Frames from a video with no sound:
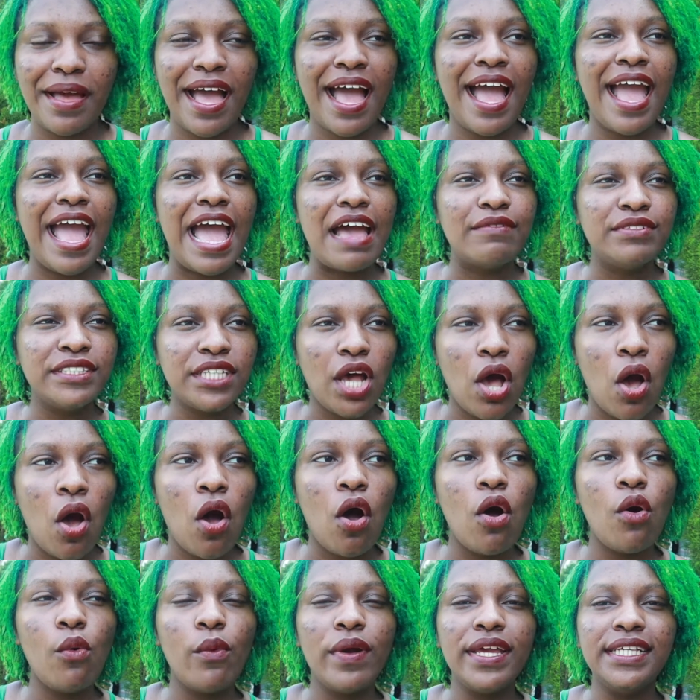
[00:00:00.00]
I have to
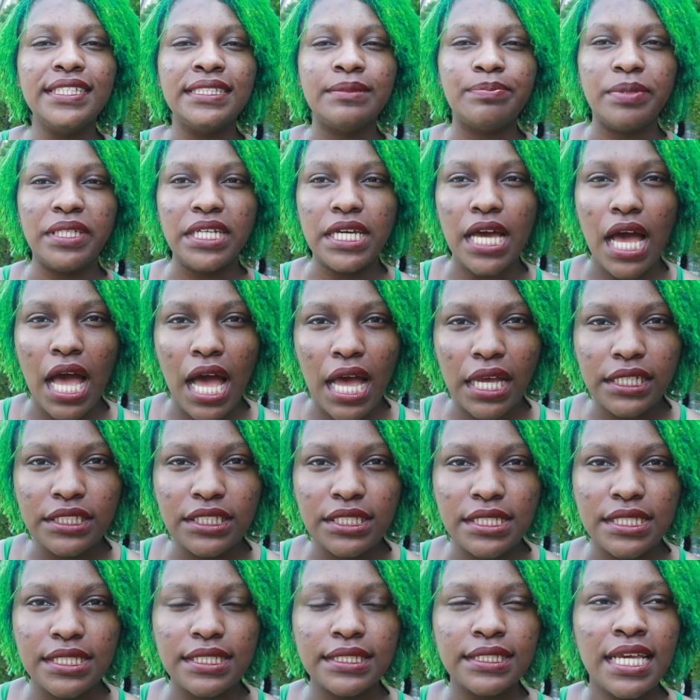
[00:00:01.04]
always be
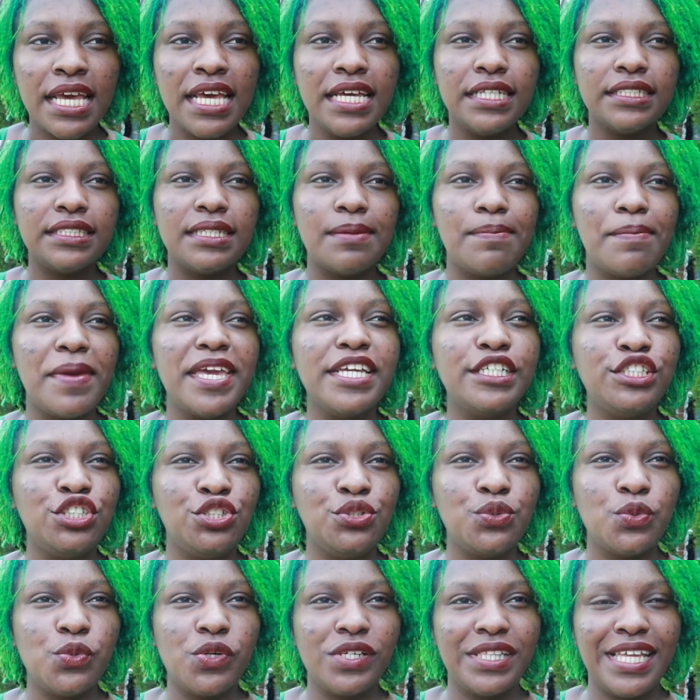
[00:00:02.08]
conscious to make
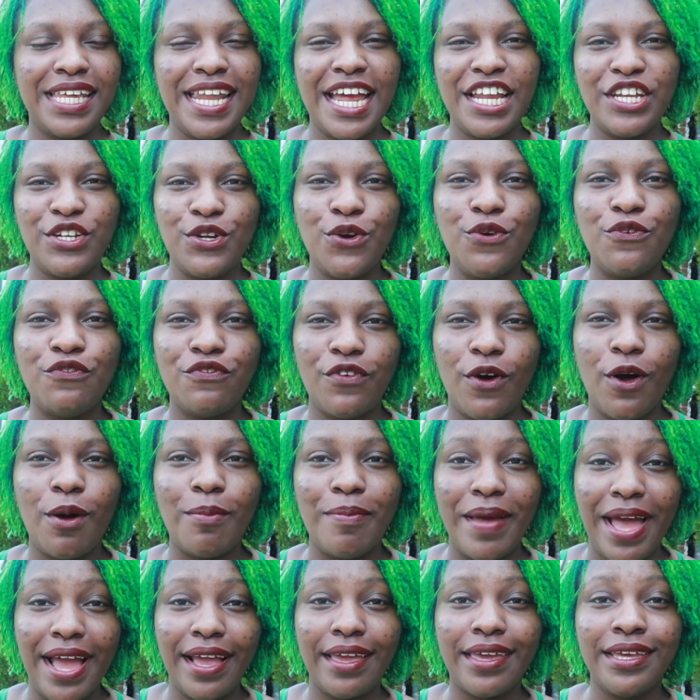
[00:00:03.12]
sure that I don't fall
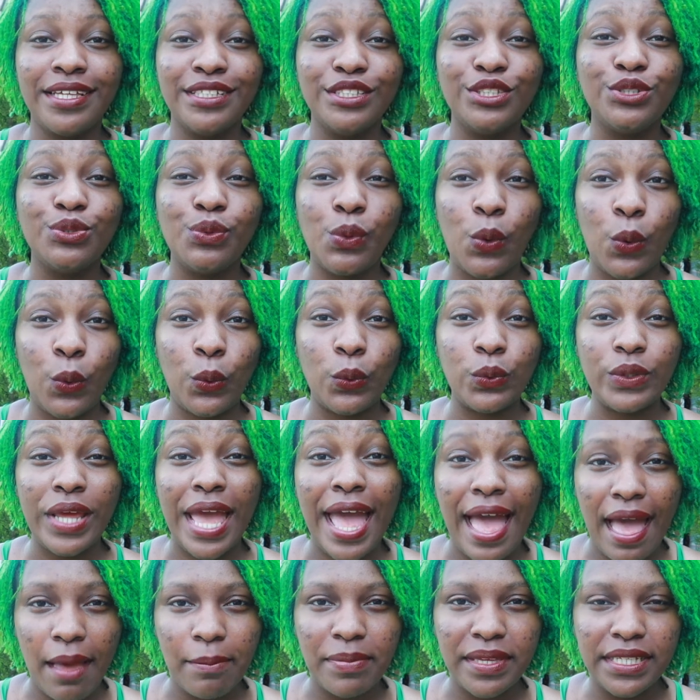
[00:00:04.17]
back into old
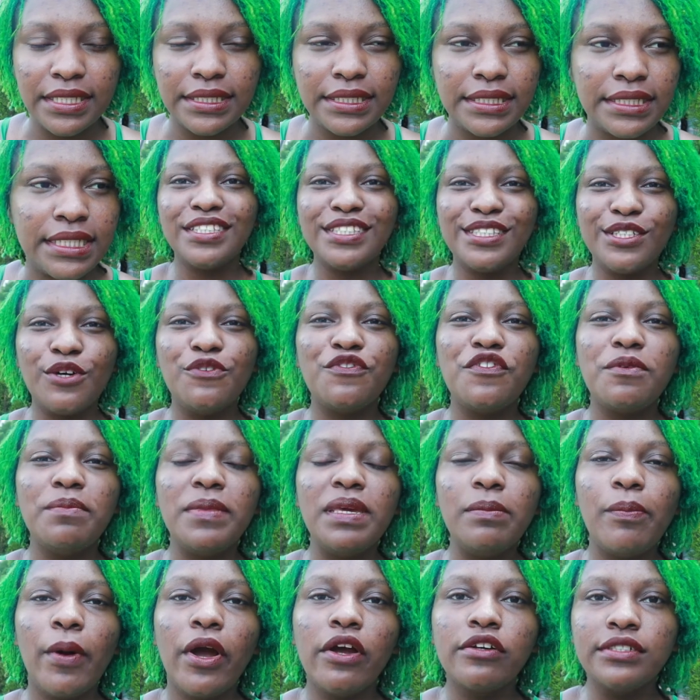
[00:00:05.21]
habits. So for
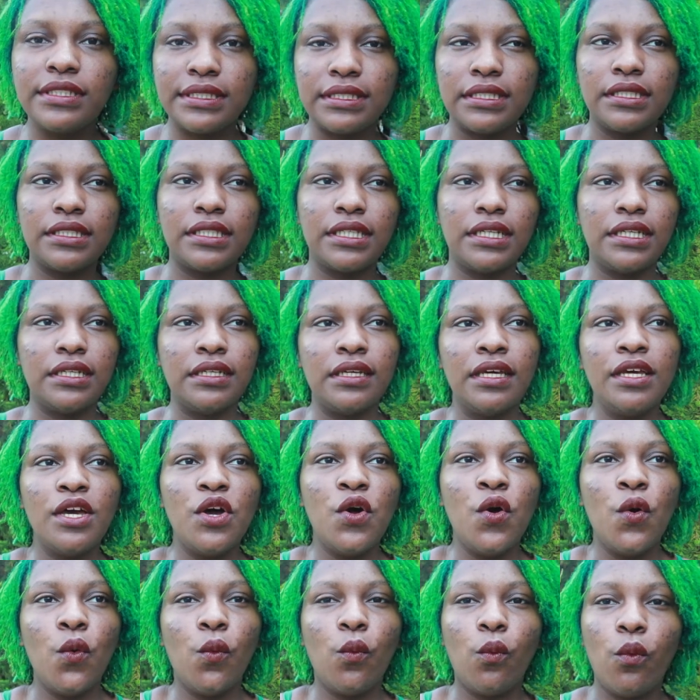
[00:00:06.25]
me personally,
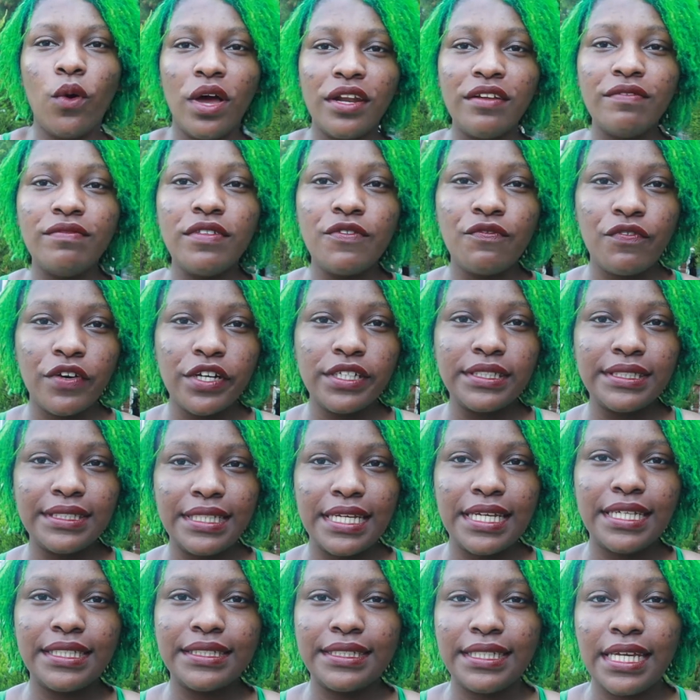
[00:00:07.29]
one of the first
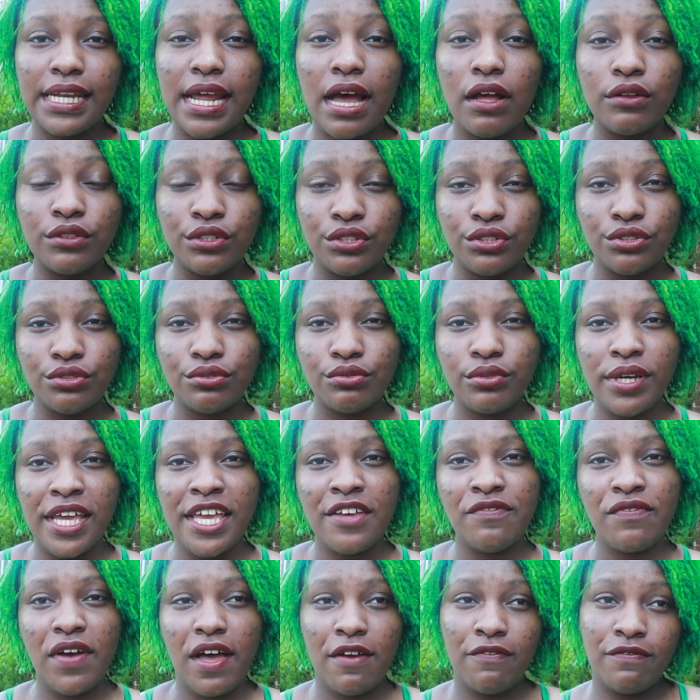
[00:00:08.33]
things that I'll do
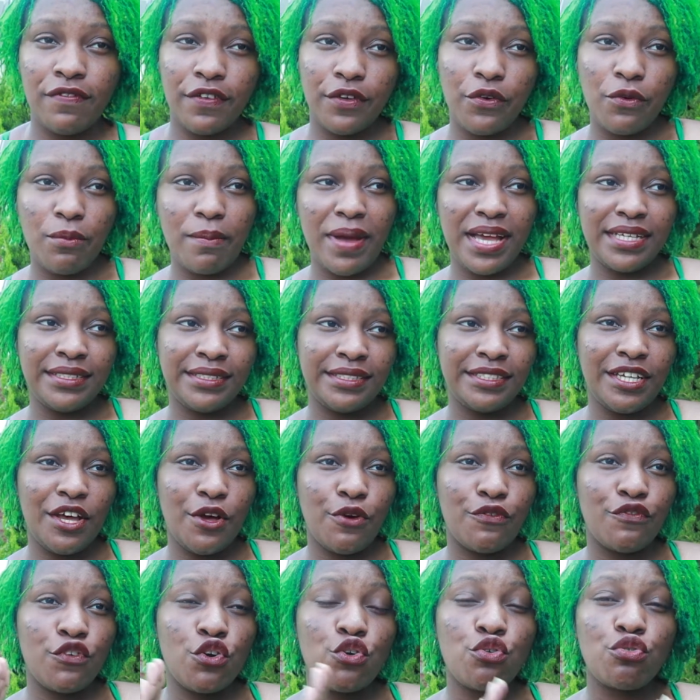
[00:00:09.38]
if I feel
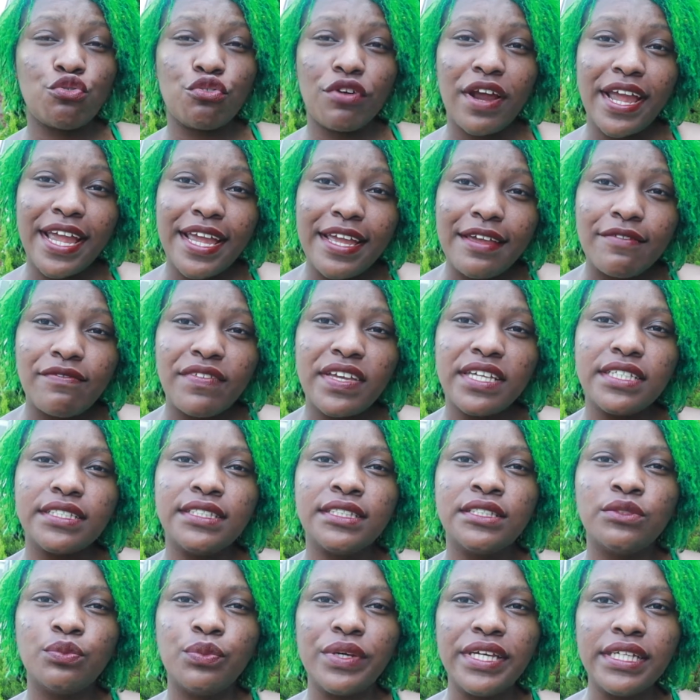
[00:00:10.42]
myself craving
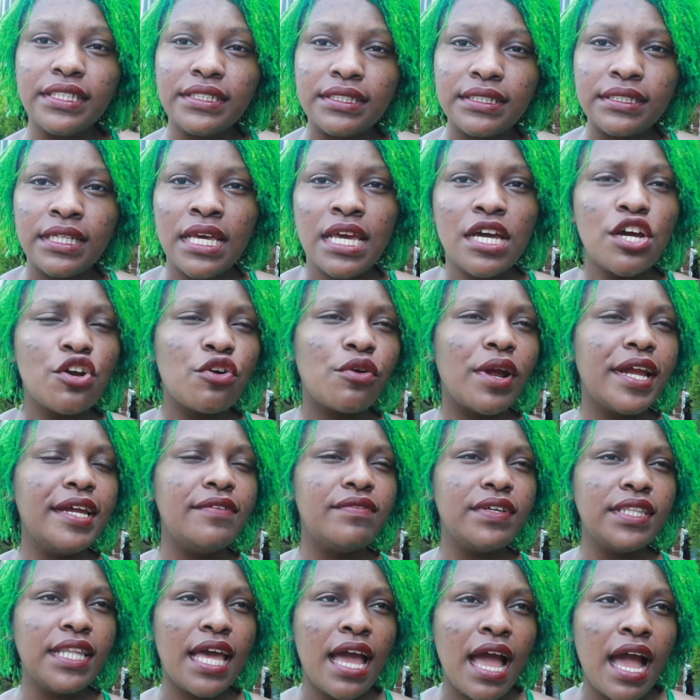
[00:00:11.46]
sweets,
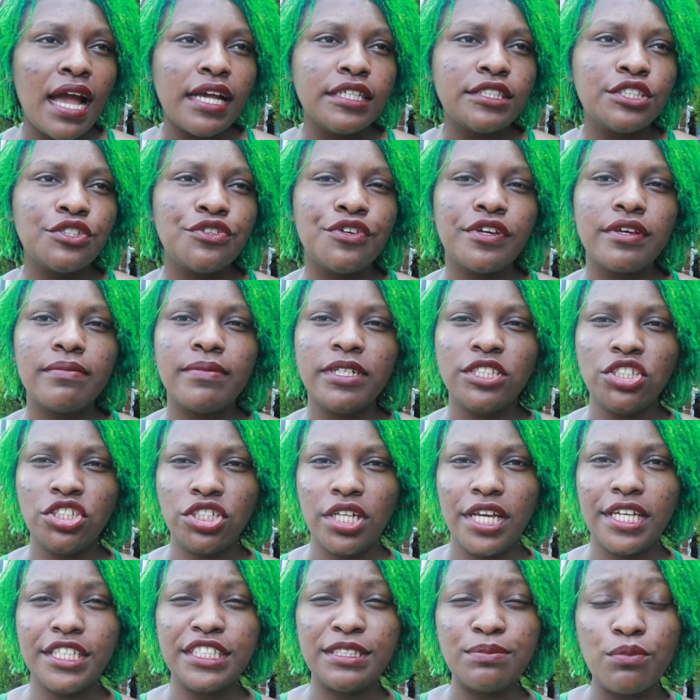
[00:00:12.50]
craving that ice cream and
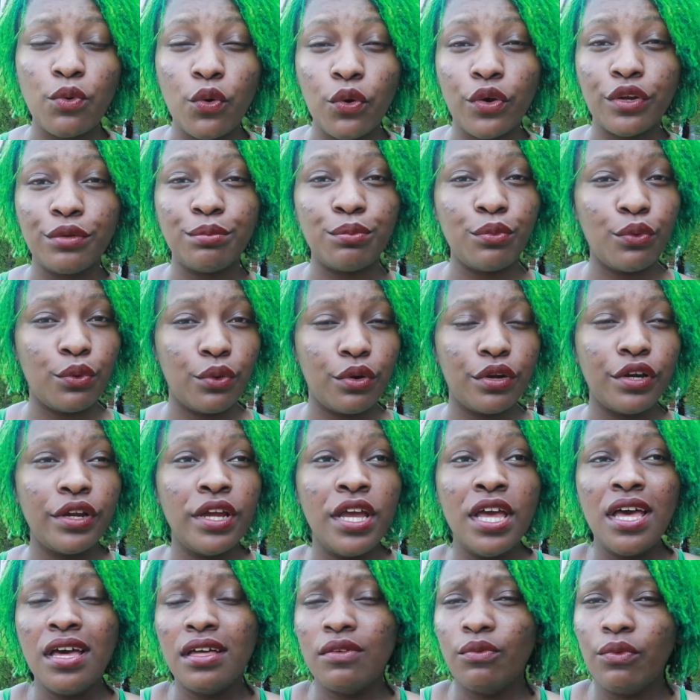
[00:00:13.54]
shakes more and more,
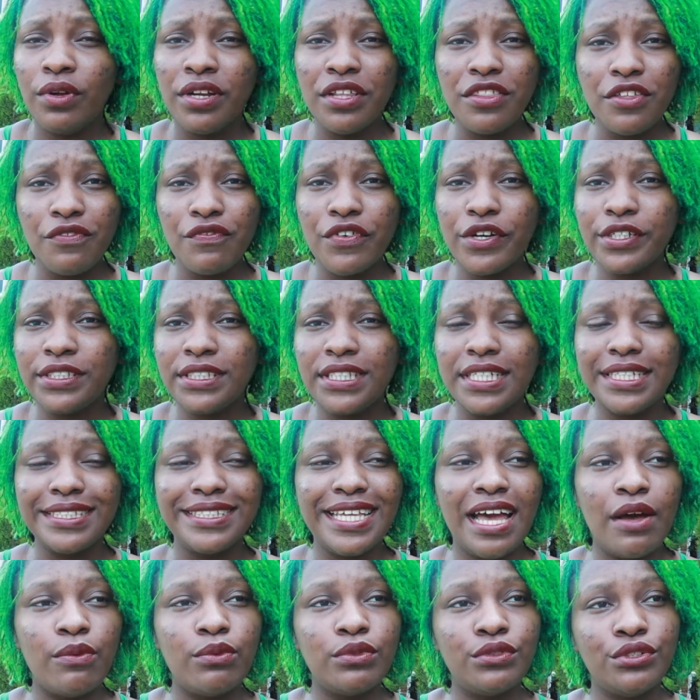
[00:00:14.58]
one of the first things
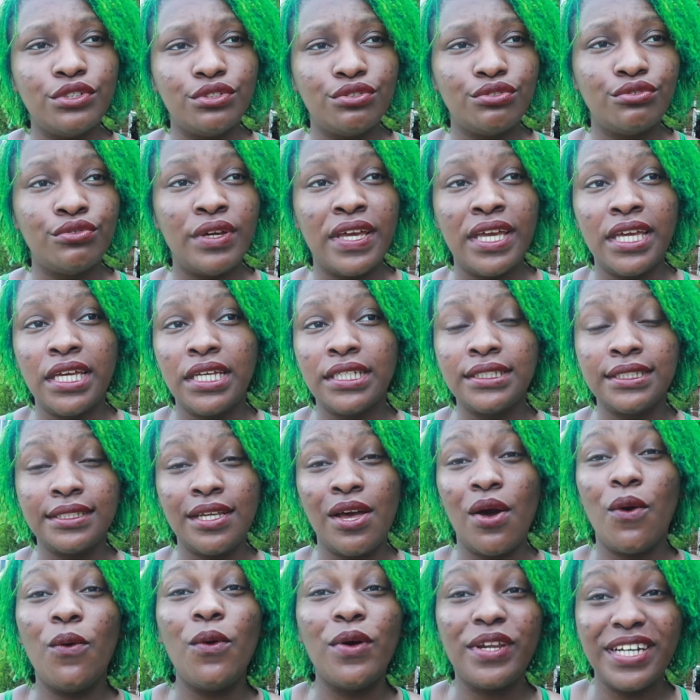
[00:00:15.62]
I will do is
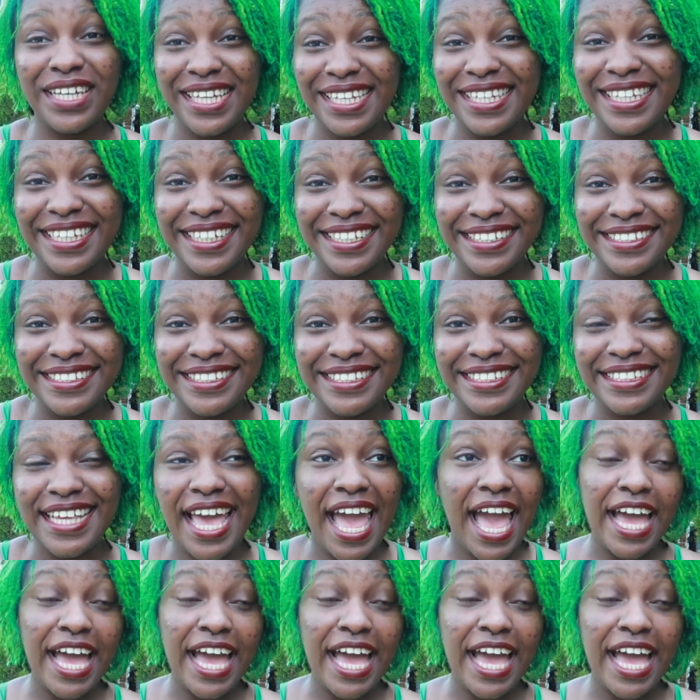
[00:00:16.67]
go on a cleanse.